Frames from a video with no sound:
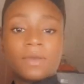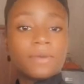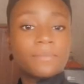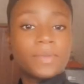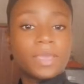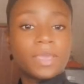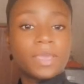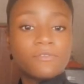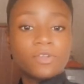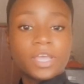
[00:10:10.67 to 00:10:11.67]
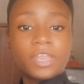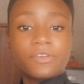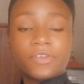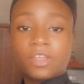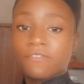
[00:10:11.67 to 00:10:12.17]
Be careful getting
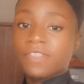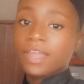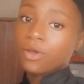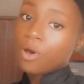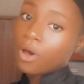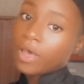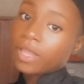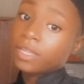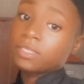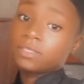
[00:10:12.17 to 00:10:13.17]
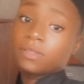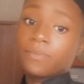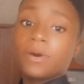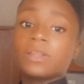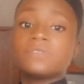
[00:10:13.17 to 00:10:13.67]
rid of that oil. The
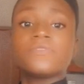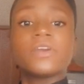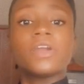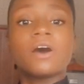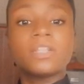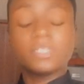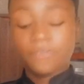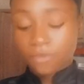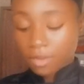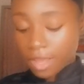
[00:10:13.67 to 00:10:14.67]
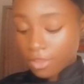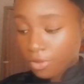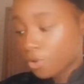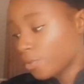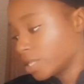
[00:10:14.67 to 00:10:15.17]
pot is very hot. If you like, you
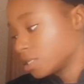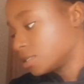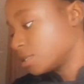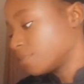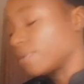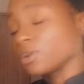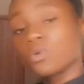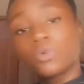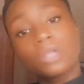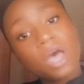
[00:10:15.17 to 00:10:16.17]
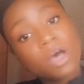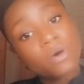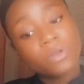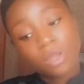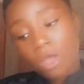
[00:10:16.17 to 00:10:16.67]
could wait until the pot cool
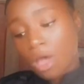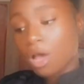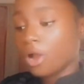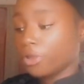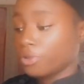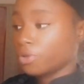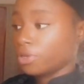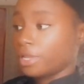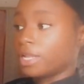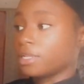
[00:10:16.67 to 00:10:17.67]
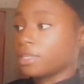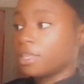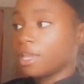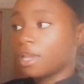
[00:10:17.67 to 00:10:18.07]
down, or you could get a thick